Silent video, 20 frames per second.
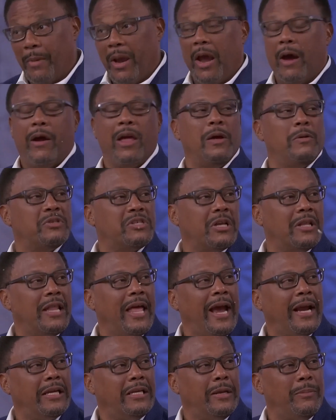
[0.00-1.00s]
the years,
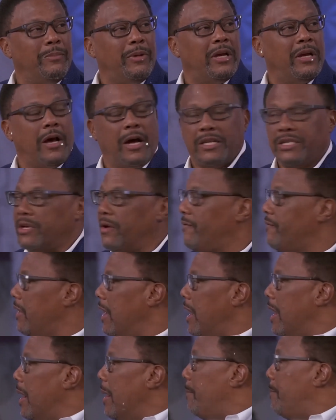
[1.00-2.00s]
Judge Mathis has
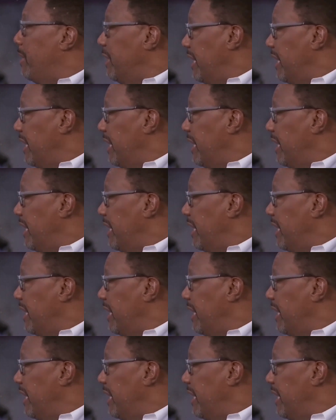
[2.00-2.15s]
become the